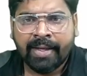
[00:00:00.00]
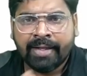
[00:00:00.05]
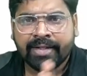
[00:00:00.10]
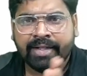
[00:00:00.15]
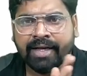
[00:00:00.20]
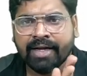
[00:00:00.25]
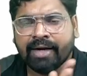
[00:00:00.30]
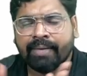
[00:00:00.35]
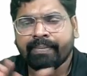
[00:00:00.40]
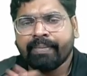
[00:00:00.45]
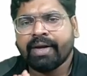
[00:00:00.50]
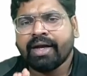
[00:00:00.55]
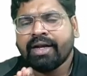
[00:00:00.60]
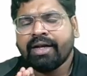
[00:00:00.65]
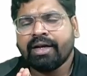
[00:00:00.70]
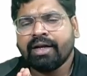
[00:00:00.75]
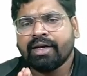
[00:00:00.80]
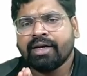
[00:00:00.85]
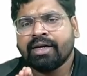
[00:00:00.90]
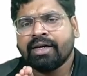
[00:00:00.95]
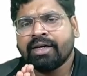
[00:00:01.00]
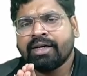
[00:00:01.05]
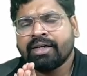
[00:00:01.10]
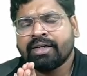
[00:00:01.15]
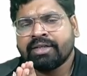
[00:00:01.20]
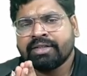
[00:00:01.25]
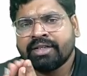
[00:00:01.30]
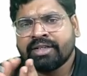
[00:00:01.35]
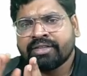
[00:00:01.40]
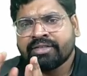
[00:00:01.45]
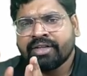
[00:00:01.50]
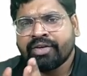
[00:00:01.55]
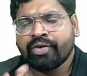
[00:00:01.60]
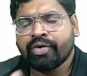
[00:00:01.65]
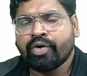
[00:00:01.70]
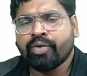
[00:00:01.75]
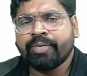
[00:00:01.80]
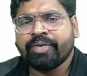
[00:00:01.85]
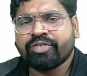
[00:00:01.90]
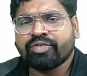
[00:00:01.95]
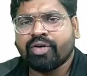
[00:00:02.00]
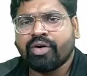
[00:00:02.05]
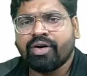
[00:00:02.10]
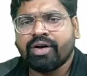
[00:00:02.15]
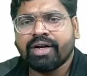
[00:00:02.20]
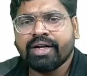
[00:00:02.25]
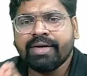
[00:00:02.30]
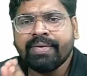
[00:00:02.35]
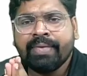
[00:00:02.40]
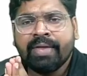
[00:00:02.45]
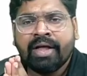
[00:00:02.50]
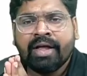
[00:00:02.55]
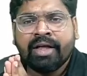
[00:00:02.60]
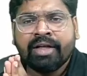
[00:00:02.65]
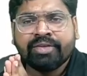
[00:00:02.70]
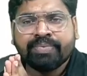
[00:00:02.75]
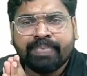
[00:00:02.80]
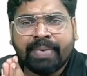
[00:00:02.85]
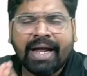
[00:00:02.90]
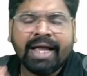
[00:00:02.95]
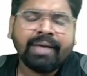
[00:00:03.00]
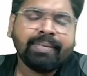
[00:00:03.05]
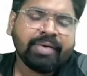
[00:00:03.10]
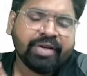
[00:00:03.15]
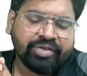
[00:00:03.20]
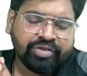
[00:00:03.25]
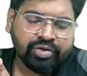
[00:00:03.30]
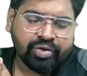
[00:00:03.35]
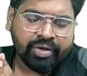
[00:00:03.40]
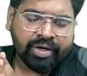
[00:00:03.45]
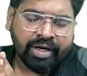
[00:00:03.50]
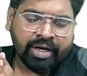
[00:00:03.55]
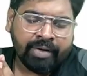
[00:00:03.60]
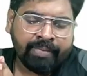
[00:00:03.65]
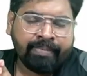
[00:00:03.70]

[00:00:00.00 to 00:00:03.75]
they combined, the syndrome is called primary Sjogren.